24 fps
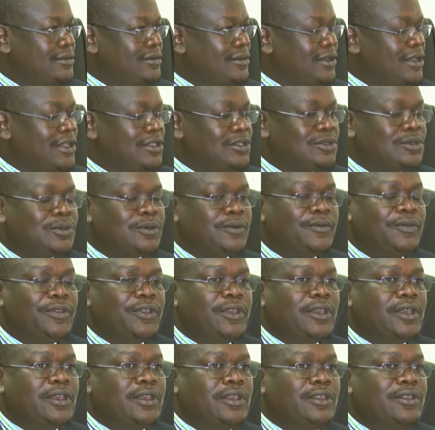Yeah, so
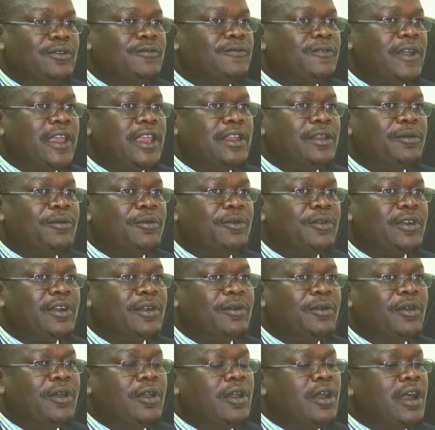you find
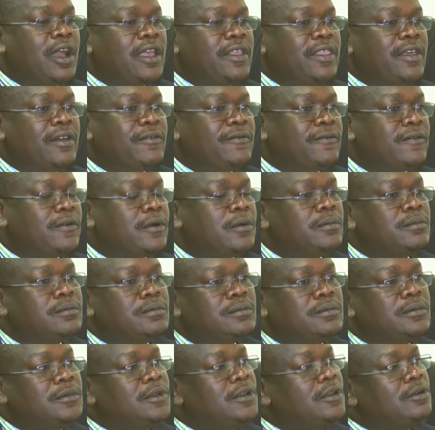either
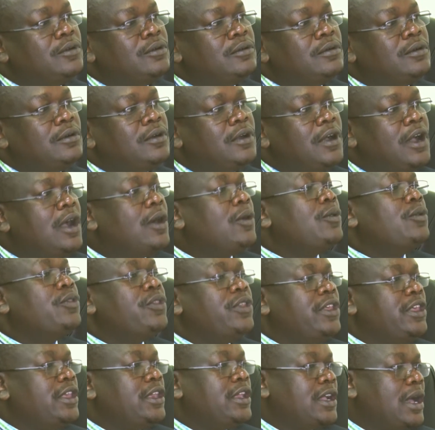from how
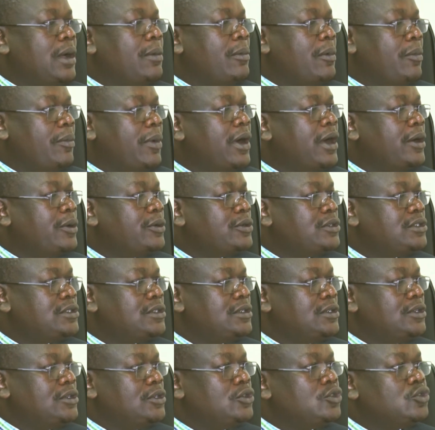they come about
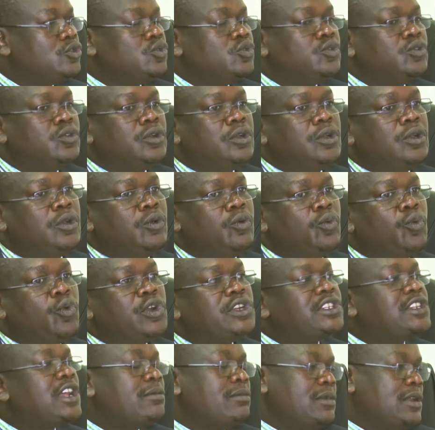to
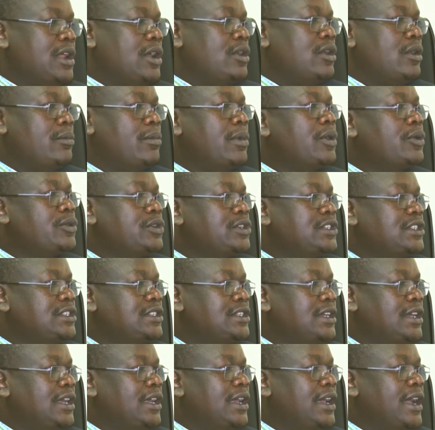what can be done about
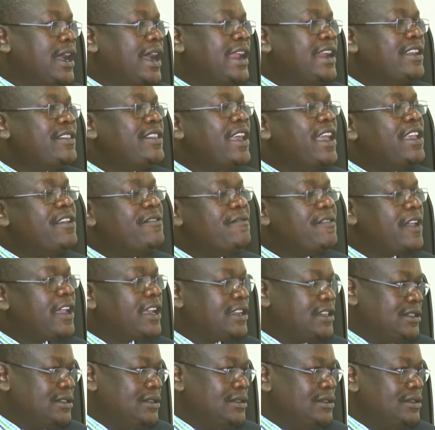it, and the
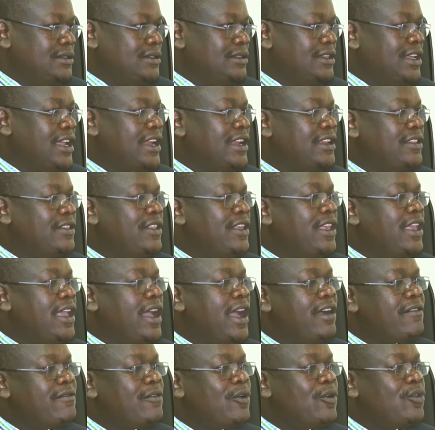effect that they
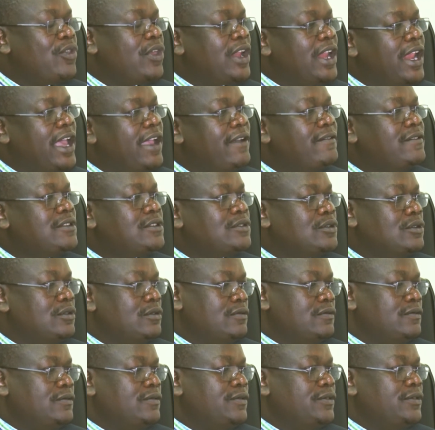have on the lives
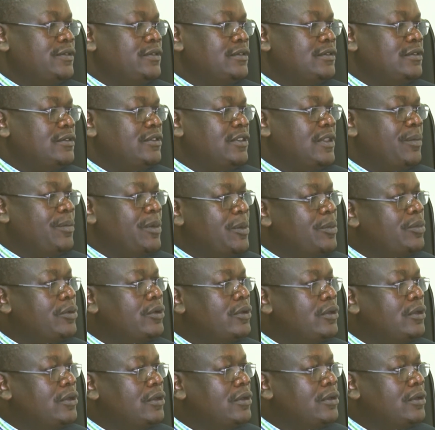of the people